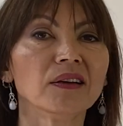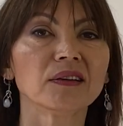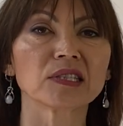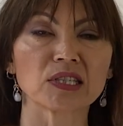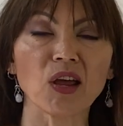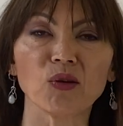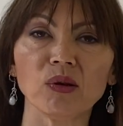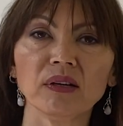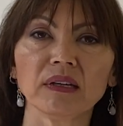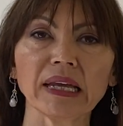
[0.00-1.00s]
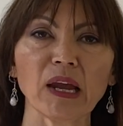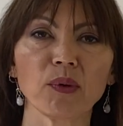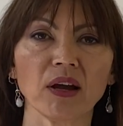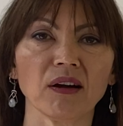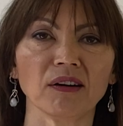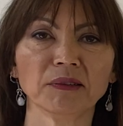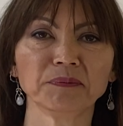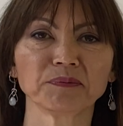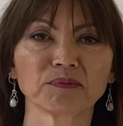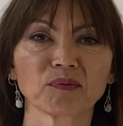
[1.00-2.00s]
So here we are.
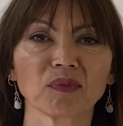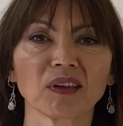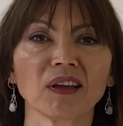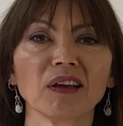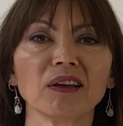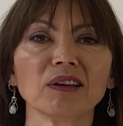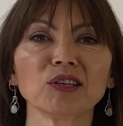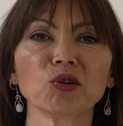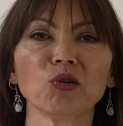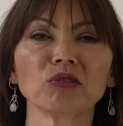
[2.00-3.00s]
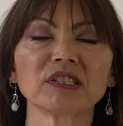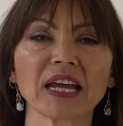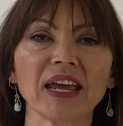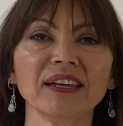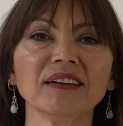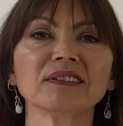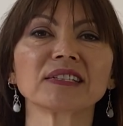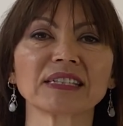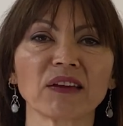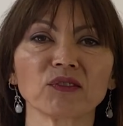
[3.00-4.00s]
Your day
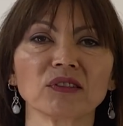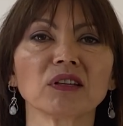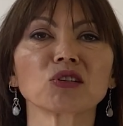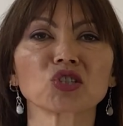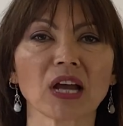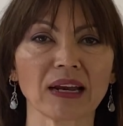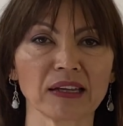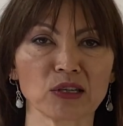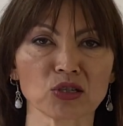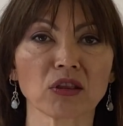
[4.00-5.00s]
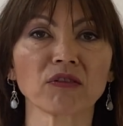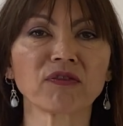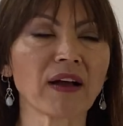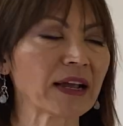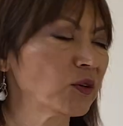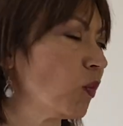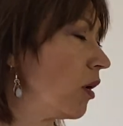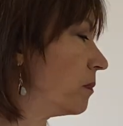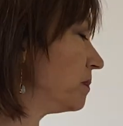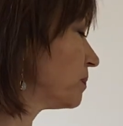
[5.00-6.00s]
7 challenge, the final
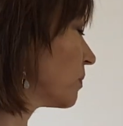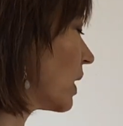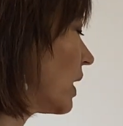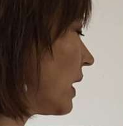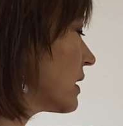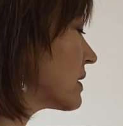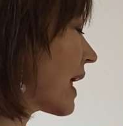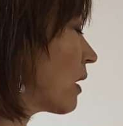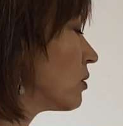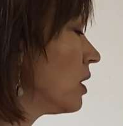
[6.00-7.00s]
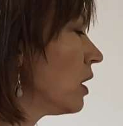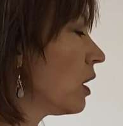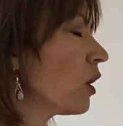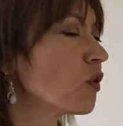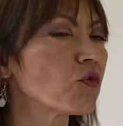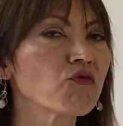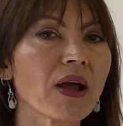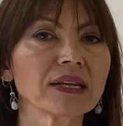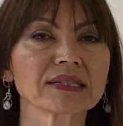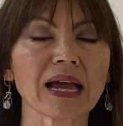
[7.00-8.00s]
one, is now
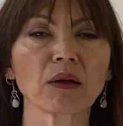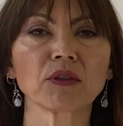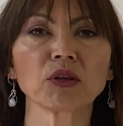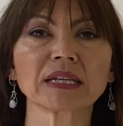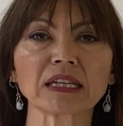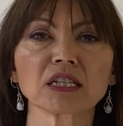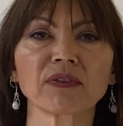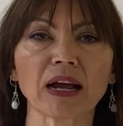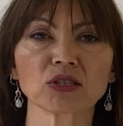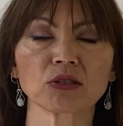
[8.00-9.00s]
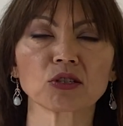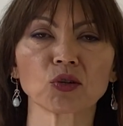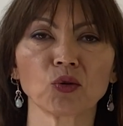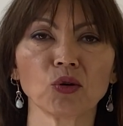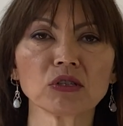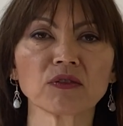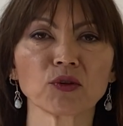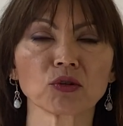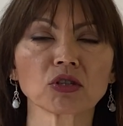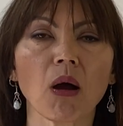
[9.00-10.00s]
write down those satisfaction scores for
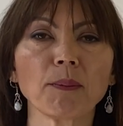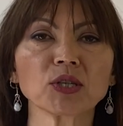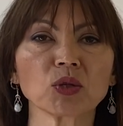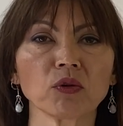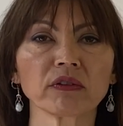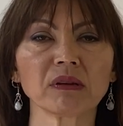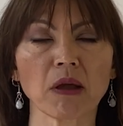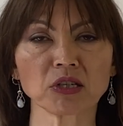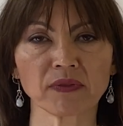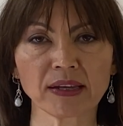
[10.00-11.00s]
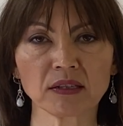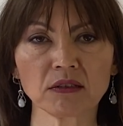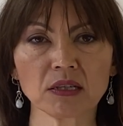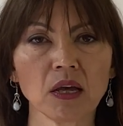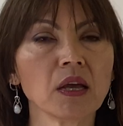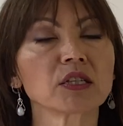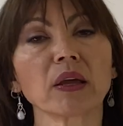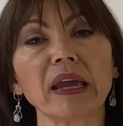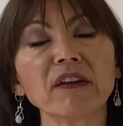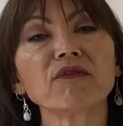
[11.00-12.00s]
your top 2 or 3 motivators. So
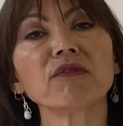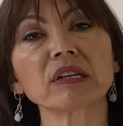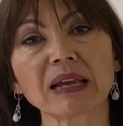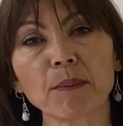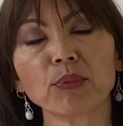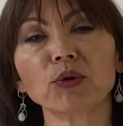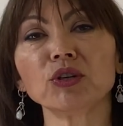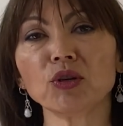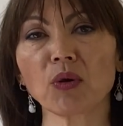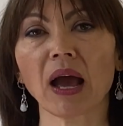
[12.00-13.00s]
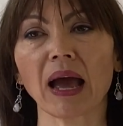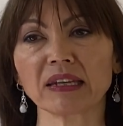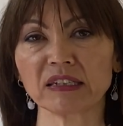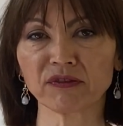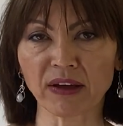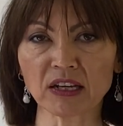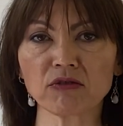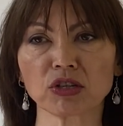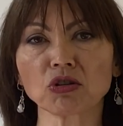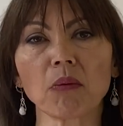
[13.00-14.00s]
if, for example, you had Defender
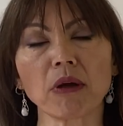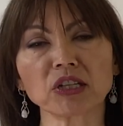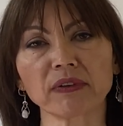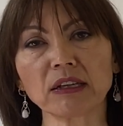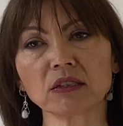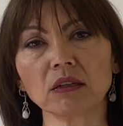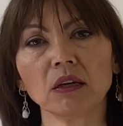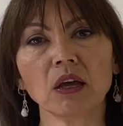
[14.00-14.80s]
as a top motivator,